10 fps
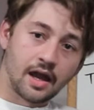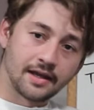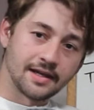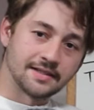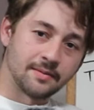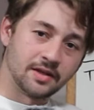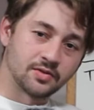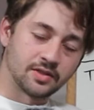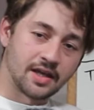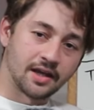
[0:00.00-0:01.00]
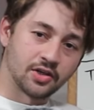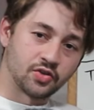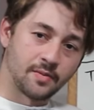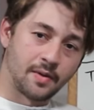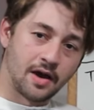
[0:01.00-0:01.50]
I guess that means we're taking a
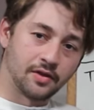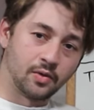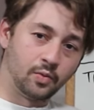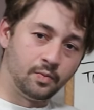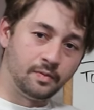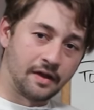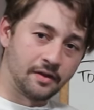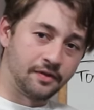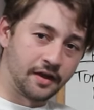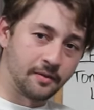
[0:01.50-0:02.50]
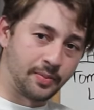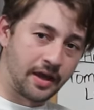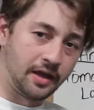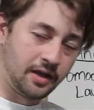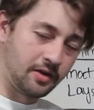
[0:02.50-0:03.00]
trip on the thing of
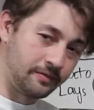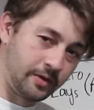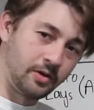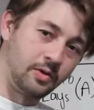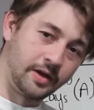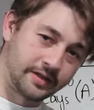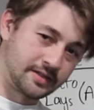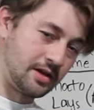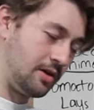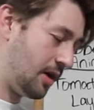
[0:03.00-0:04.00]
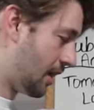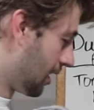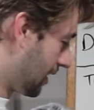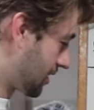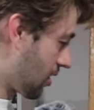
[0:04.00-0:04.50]
pain here real quick. So
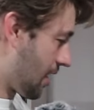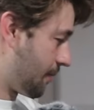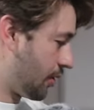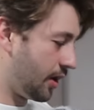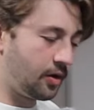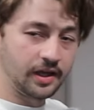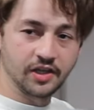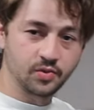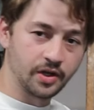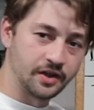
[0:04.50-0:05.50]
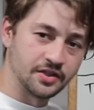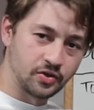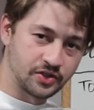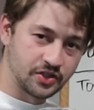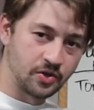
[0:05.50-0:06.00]
let's go ahead and put it. Each one of these are
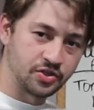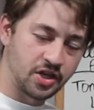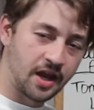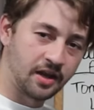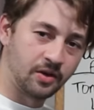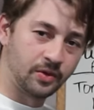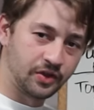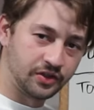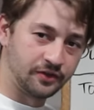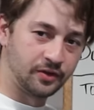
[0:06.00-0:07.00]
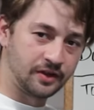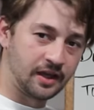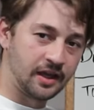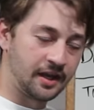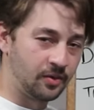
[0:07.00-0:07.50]
associated with a different
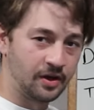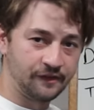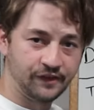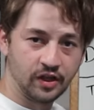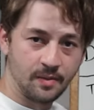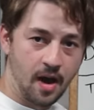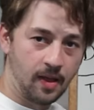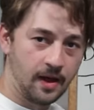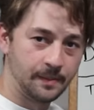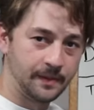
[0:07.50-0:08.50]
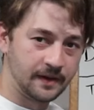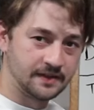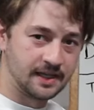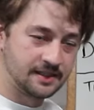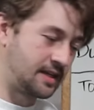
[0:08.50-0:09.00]
thing. I didn't want to fill them all up because
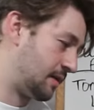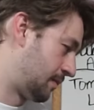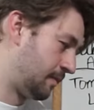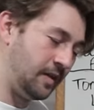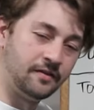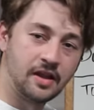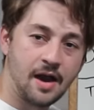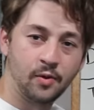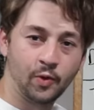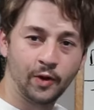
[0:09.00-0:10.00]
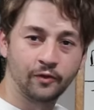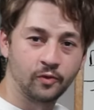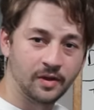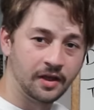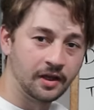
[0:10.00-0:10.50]
that's going to leave a lot more work for me.